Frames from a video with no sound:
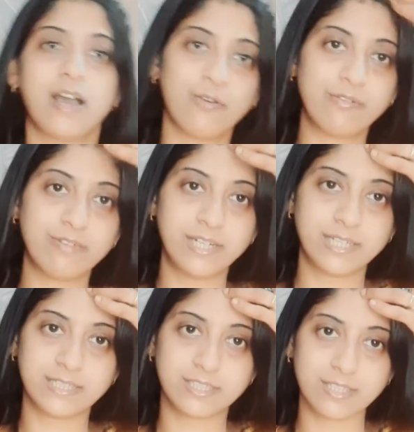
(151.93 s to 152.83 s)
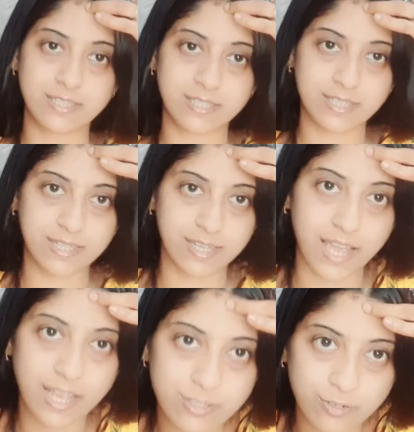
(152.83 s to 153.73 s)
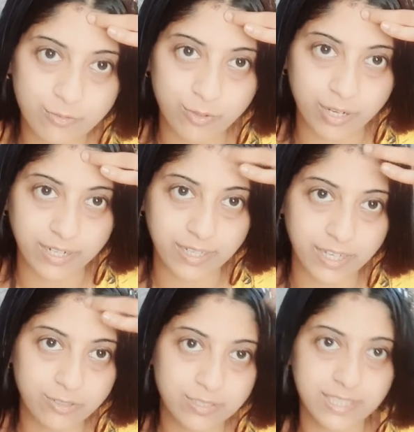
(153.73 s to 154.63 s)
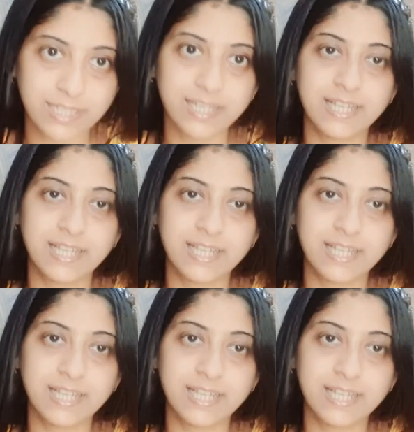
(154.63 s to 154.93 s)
However, it is just a scratch on forehead. Can you see?